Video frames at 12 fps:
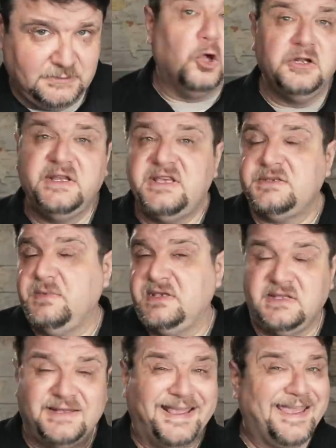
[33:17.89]
All this
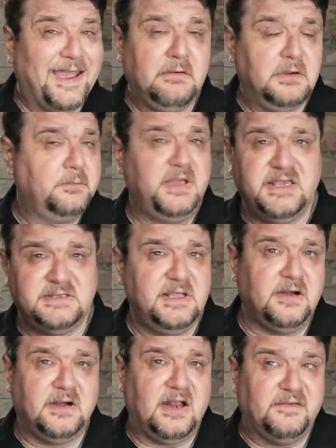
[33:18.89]
means that a carrier-based
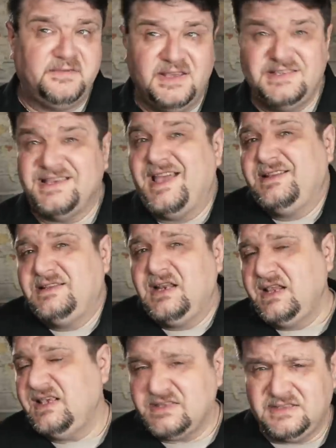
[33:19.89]
aircraft is at
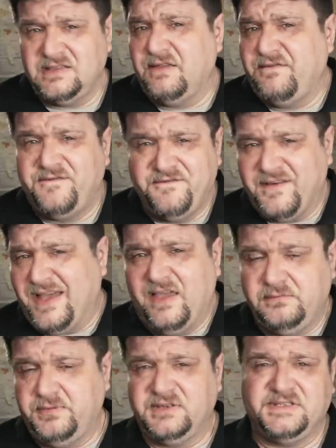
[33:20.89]
least
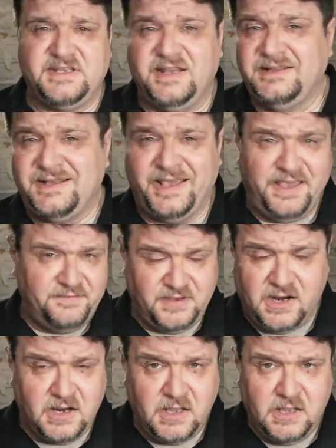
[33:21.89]
5% heavier